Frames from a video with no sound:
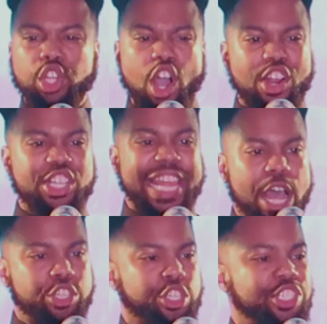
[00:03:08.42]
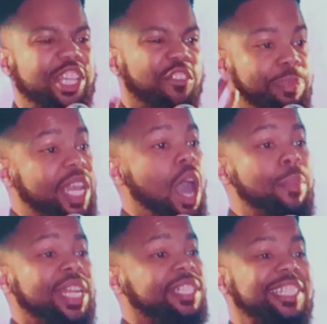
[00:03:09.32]
were all born with a
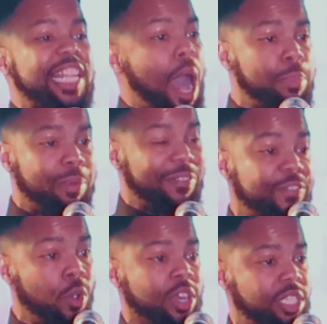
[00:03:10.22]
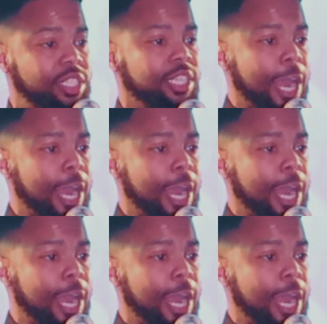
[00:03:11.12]
gift, a purpose, a